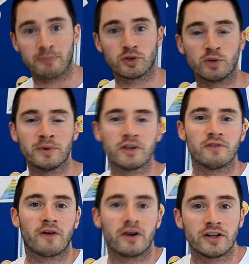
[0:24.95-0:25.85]
I'm assuming that
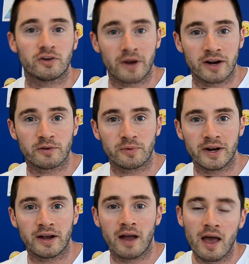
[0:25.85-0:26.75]
you've already created a
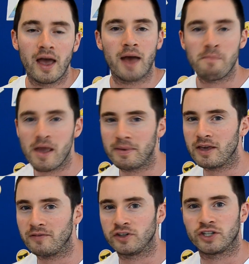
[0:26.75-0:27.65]
reading and maybe
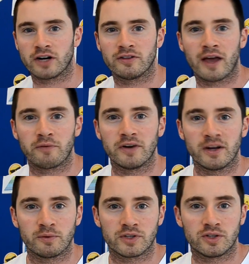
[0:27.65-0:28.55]
even shared that
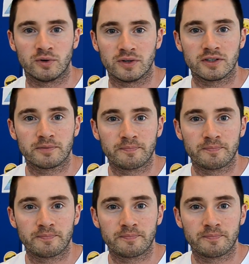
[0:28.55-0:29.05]
reading with students.